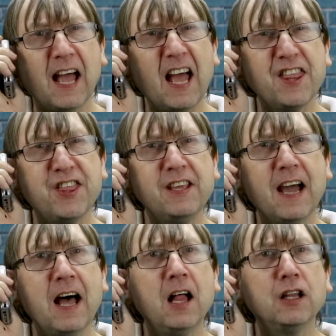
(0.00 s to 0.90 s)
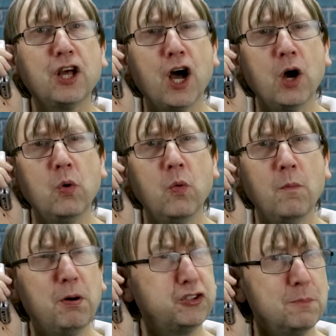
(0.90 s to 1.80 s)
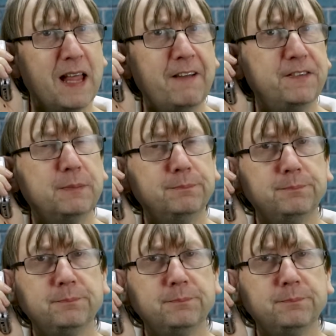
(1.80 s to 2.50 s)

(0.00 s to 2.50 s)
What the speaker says: I think I'll go bottom left.